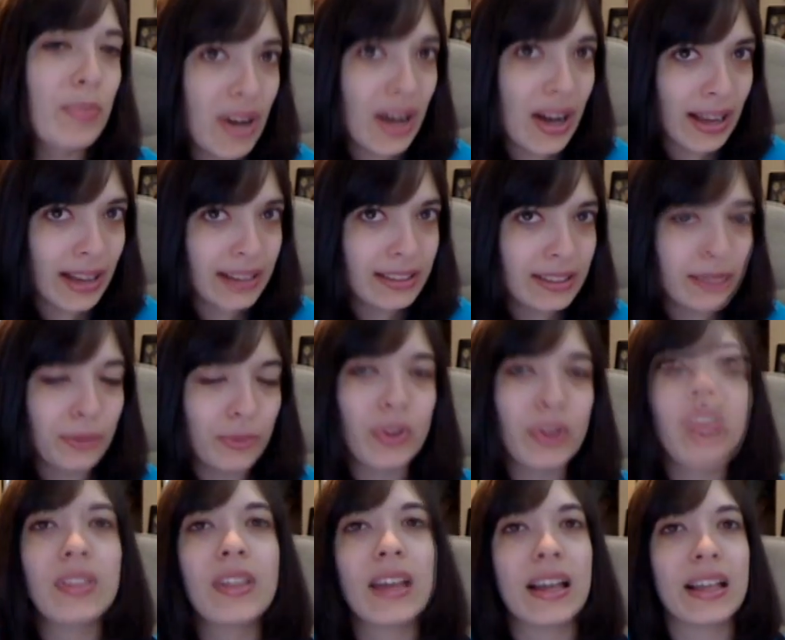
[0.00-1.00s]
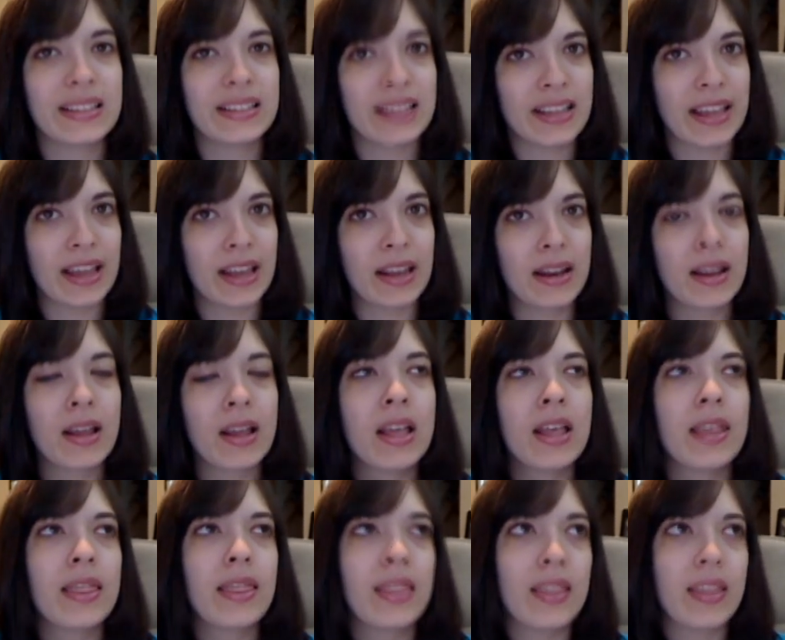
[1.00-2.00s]
But with that said,
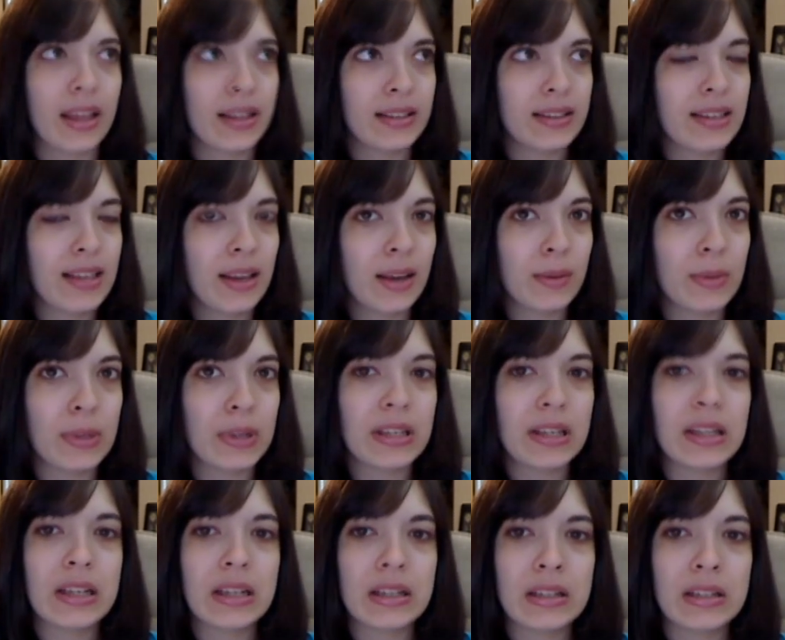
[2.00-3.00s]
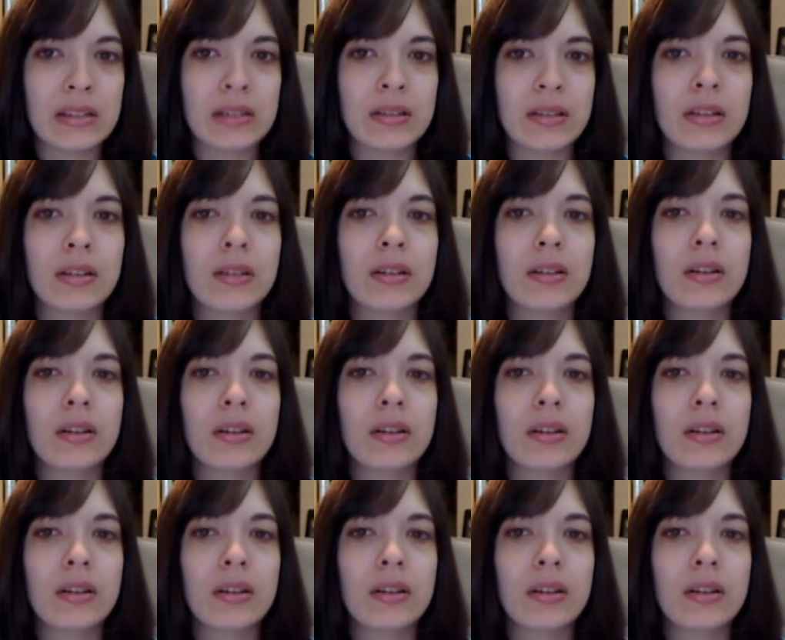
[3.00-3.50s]
that segment is